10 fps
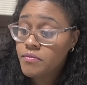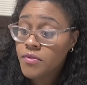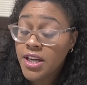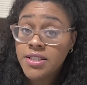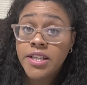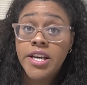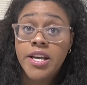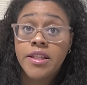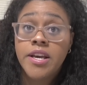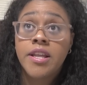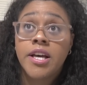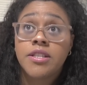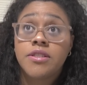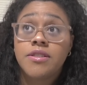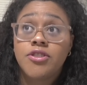That's the key thing
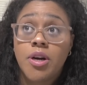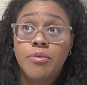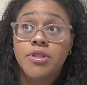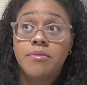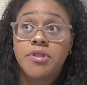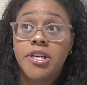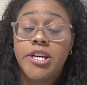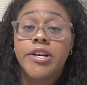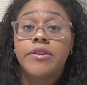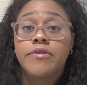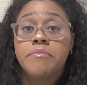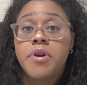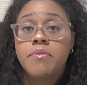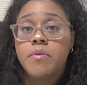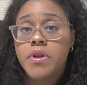that's troublesome to hear from
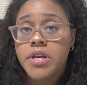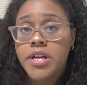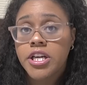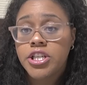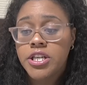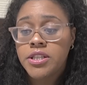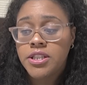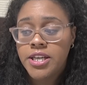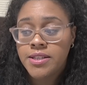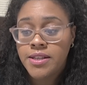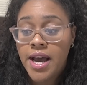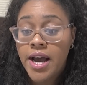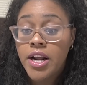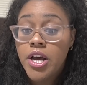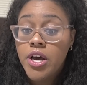people with addictions is
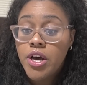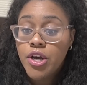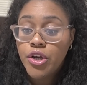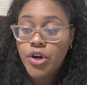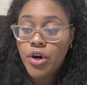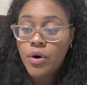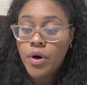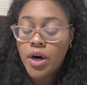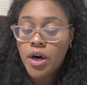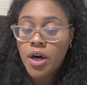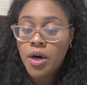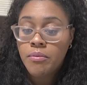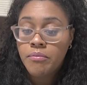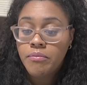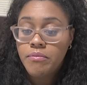that,
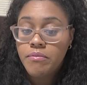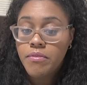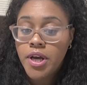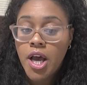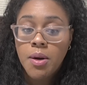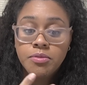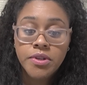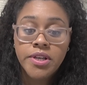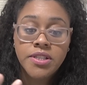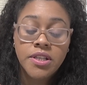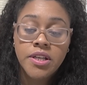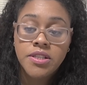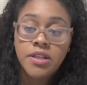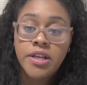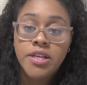it helps with this and this
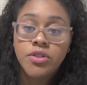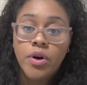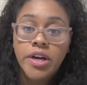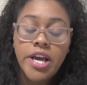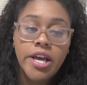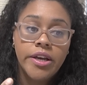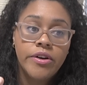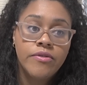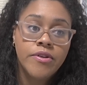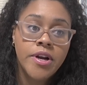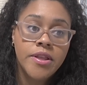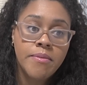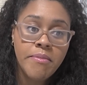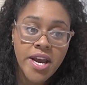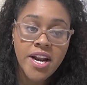and this, or I can't get over it. The
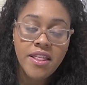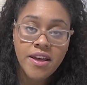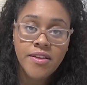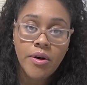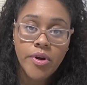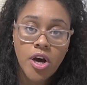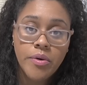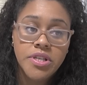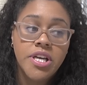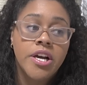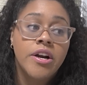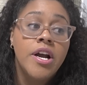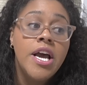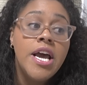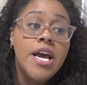main thing that we always hear
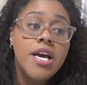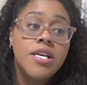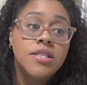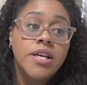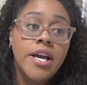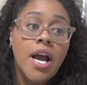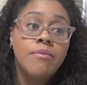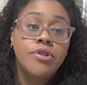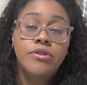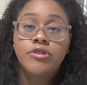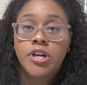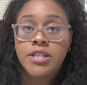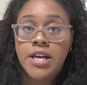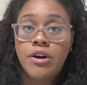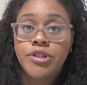is like, I'm too
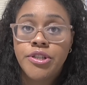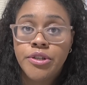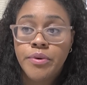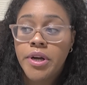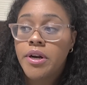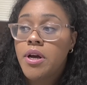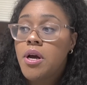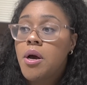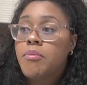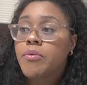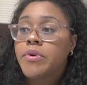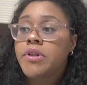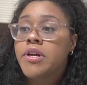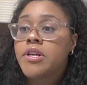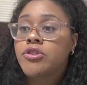stressed out to do it. But
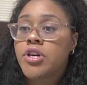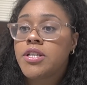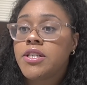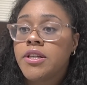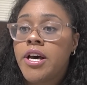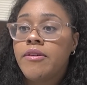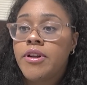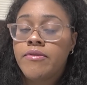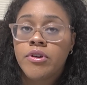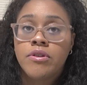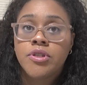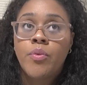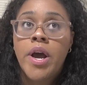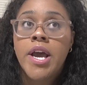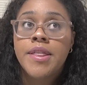really, the stress in life never goes
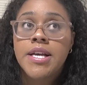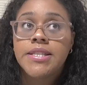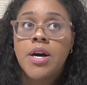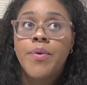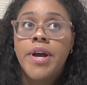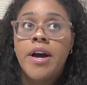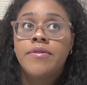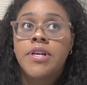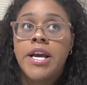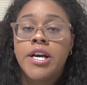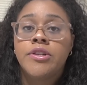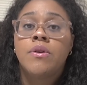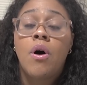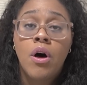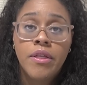away. And that's how we have to handle
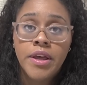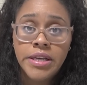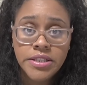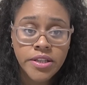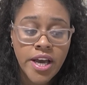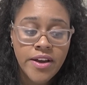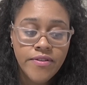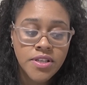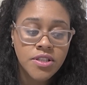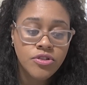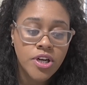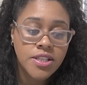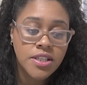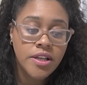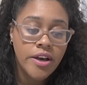all things in life is the
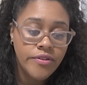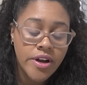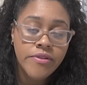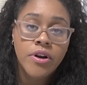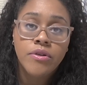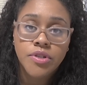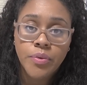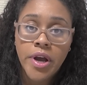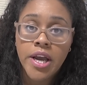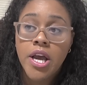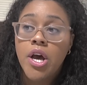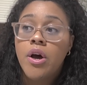stress in life never goes away.